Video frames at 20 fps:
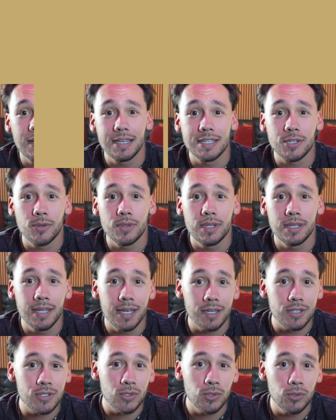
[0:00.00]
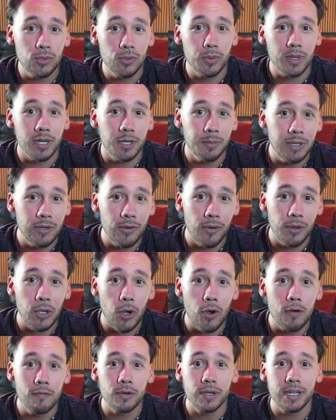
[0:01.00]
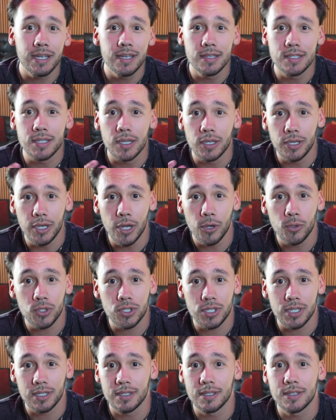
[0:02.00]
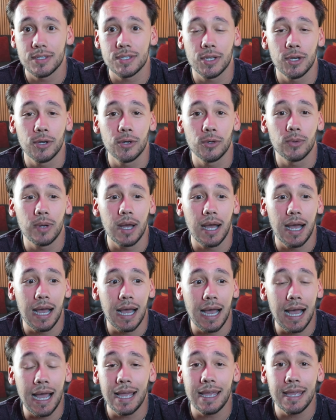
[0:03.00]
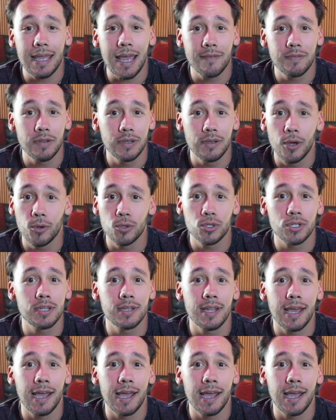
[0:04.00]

All right, so the next tool we're going to be going over is Notion. So I have a Notion